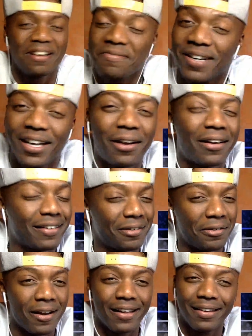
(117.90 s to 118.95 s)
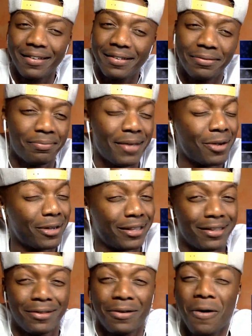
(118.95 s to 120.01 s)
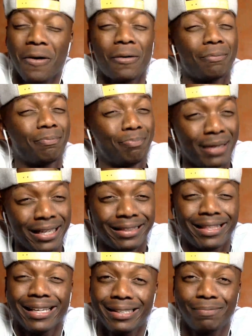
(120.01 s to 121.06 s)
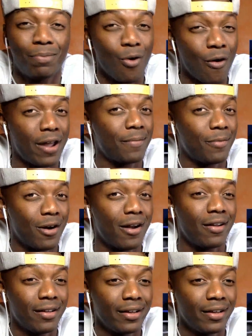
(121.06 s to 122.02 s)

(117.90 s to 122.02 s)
Yo, Mayweather gonna beat this boy, bro.